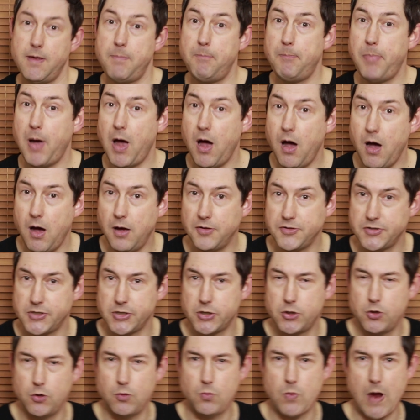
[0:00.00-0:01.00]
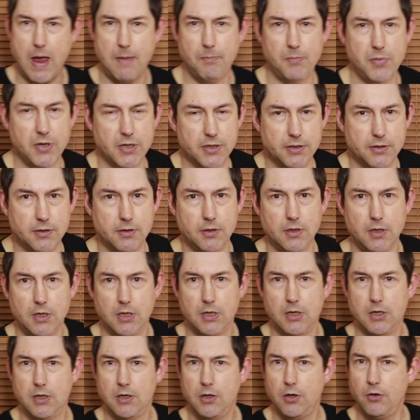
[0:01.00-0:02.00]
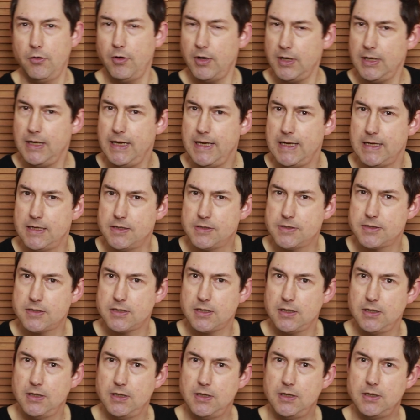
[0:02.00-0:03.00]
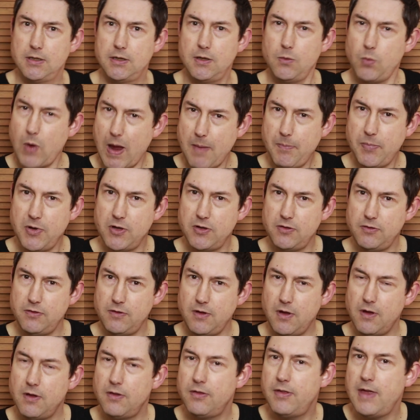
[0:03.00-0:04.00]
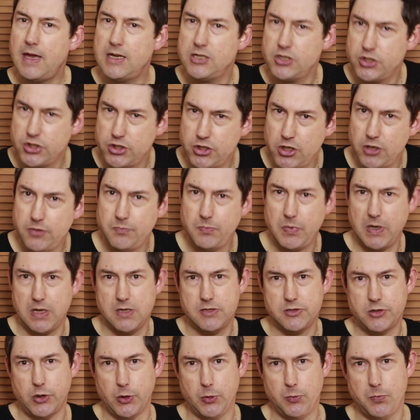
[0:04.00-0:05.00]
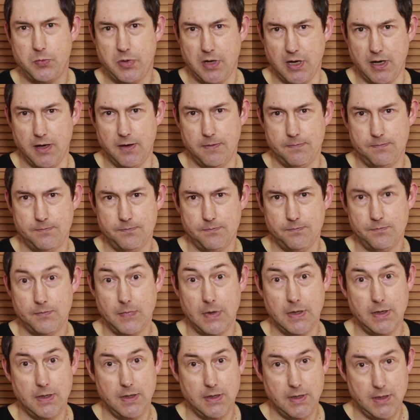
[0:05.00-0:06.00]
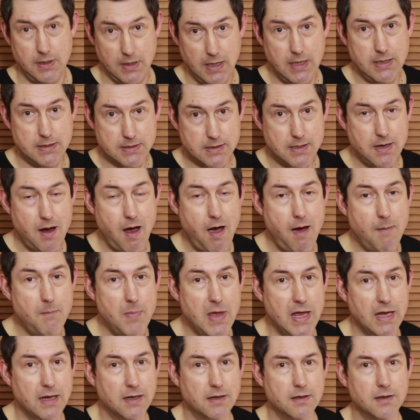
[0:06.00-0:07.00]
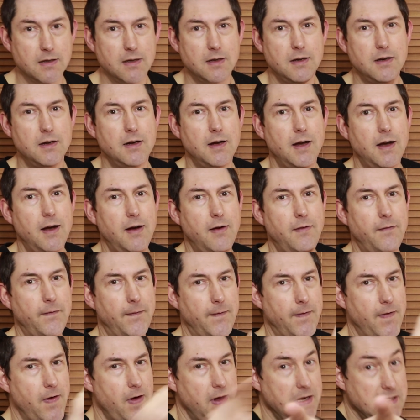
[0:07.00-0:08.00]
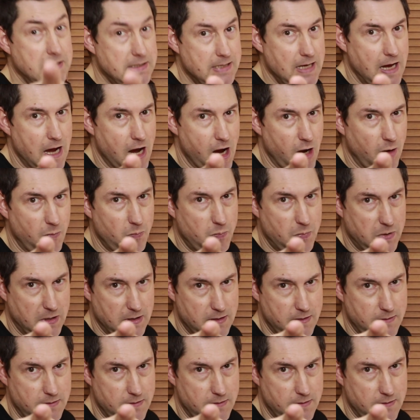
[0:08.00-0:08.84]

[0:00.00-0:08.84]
the particle weapon, or at least the weapon that should be super. It's coming right up.